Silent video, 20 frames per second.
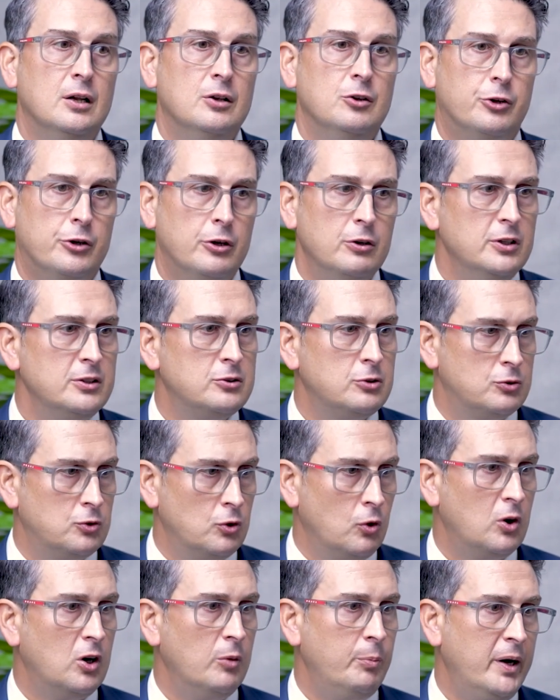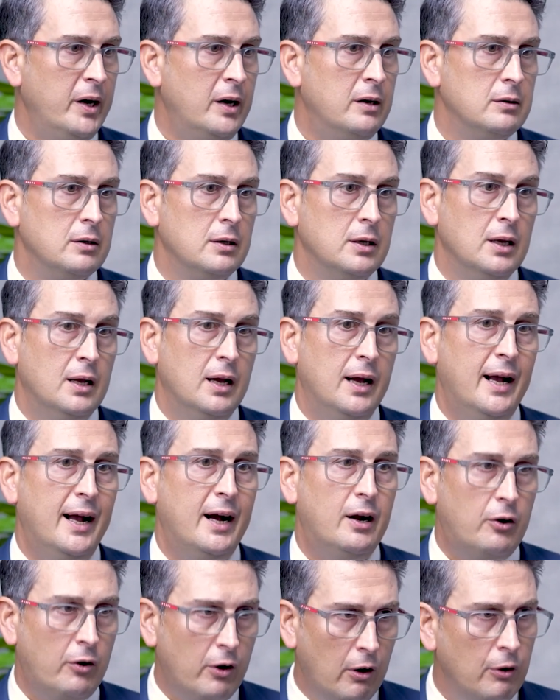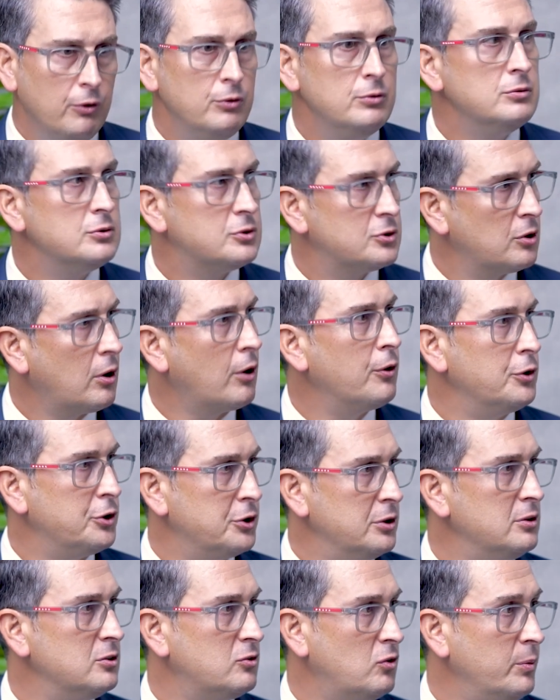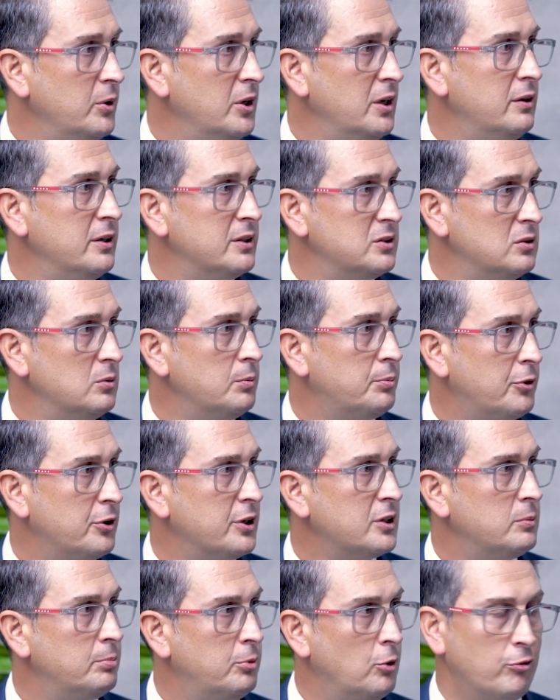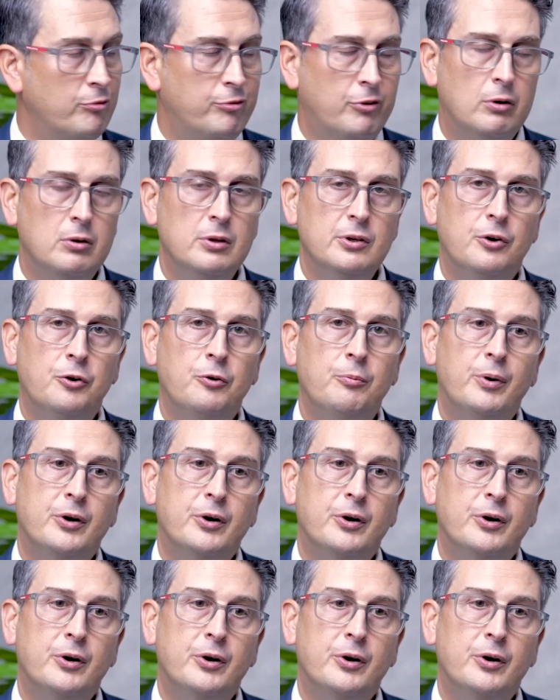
not only to talk about our own solutions from an Ericsson product portfolio,